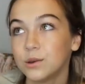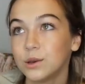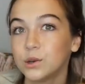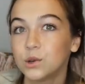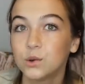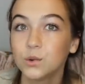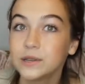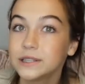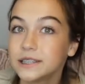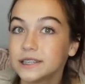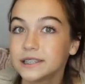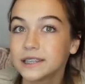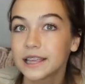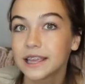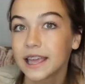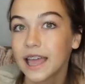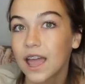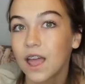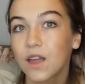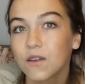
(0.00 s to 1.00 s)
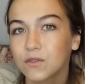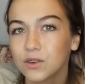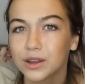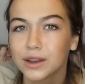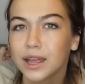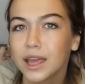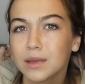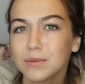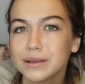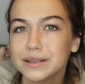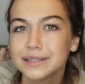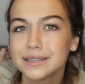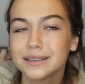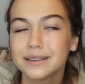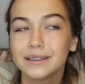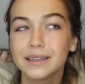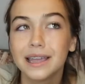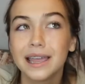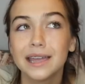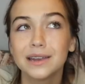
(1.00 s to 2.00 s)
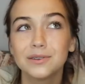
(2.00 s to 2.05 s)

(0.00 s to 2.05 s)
You had quizzes, like, every day, basically.